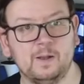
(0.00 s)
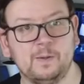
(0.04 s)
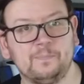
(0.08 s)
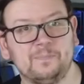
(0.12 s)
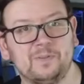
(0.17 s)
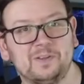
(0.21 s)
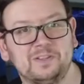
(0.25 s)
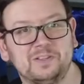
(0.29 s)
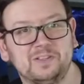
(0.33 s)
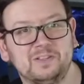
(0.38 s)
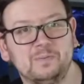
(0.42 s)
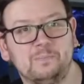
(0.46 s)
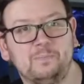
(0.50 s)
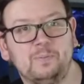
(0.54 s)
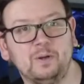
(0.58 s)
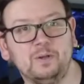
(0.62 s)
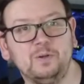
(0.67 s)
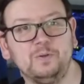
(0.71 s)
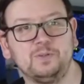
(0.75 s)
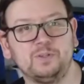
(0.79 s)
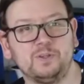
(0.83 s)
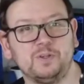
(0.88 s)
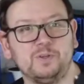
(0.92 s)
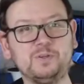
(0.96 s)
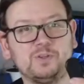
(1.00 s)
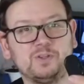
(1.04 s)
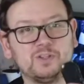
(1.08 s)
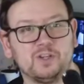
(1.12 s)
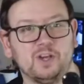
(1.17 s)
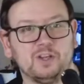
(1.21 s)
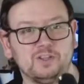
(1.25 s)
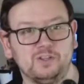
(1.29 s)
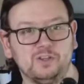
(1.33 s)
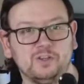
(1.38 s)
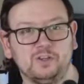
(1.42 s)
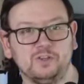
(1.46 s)
This is a Bluetooth
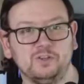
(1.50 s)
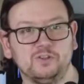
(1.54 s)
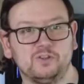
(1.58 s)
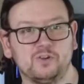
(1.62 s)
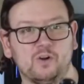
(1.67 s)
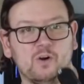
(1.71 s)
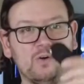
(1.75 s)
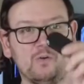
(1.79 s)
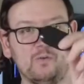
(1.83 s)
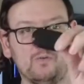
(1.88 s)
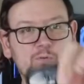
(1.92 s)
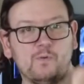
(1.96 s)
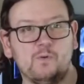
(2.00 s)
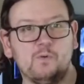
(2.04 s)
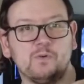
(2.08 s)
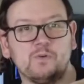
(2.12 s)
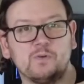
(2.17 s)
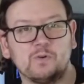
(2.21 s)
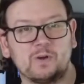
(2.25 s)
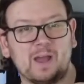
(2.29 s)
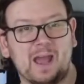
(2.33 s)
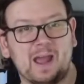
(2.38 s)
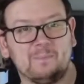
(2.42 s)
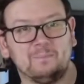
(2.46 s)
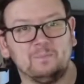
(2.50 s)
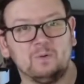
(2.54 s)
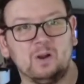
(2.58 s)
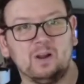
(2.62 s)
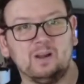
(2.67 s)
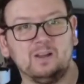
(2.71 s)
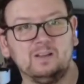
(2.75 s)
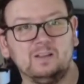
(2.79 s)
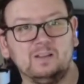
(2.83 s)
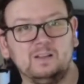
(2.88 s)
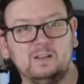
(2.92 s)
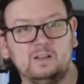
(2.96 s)
shutter control for your camera,
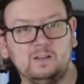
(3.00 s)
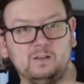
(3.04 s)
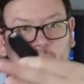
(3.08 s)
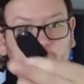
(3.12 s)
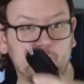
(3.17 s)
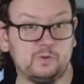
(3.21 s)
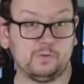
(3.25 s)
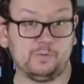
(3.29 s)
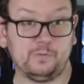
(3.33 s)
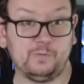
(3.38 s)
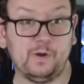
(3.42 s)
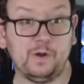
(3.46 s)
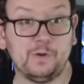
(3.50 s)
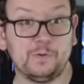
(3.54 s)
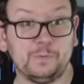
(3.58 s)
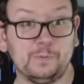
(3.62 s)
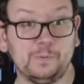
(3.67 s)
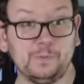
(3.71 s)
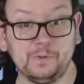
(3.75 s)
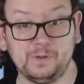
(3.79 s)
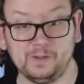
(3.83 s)
for your phone.